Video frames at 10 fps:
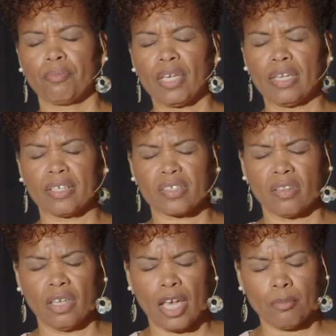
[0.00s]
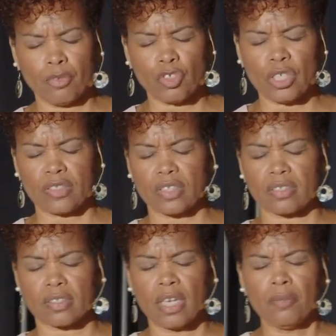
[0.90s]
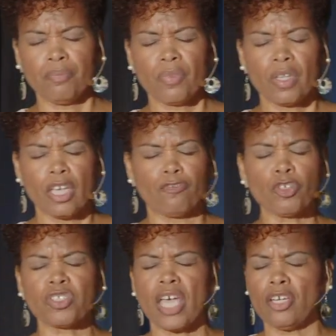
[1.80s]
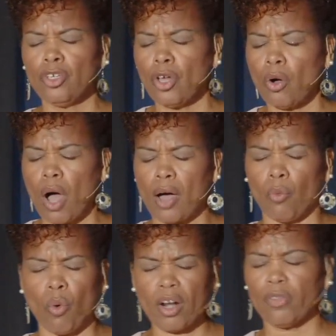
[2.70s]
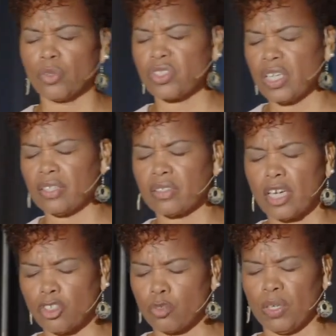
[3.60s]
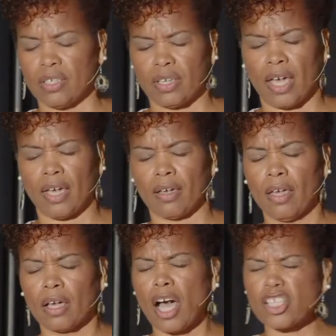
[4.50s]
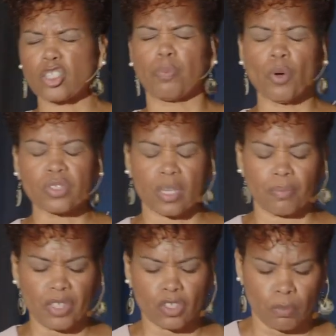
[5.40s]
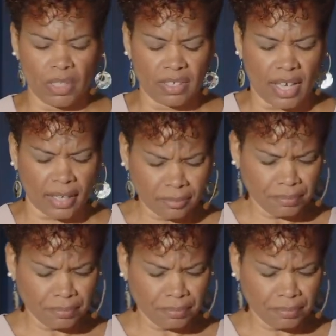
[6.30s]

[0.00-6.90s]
in us in the name of Jesus. If you're saying, you know, one of those things touched me today, God spoke something to me today,